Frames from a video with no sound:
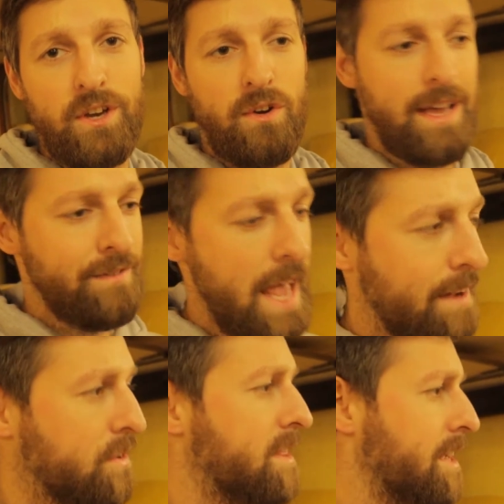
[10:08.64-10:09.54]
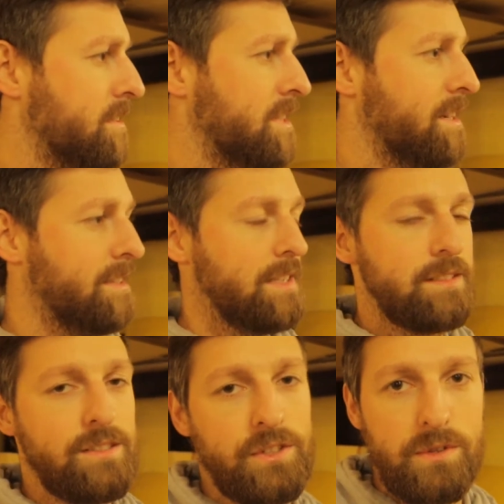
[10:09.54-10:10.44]
go. I have everything else that I
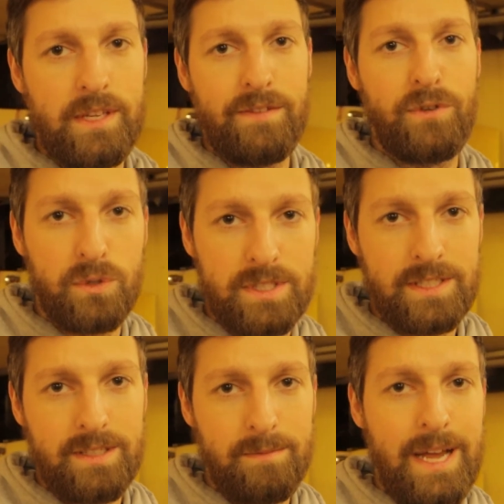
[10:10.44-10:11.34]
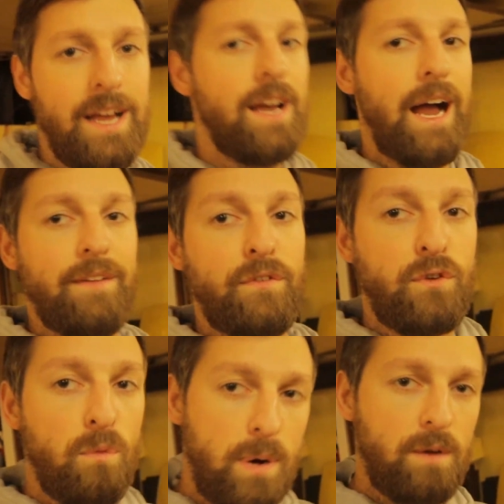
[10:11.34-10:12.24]
need to do the fuel system. I have a
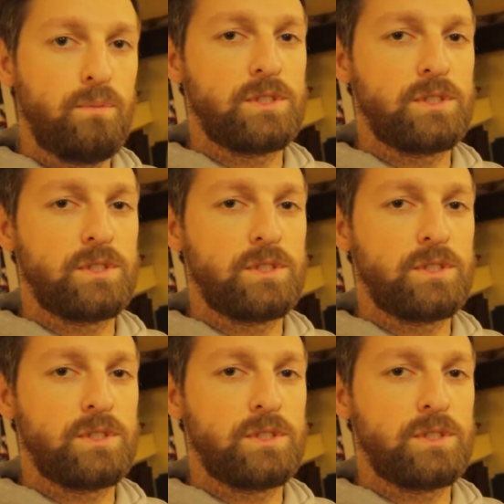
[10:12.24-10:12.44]
fuel pump,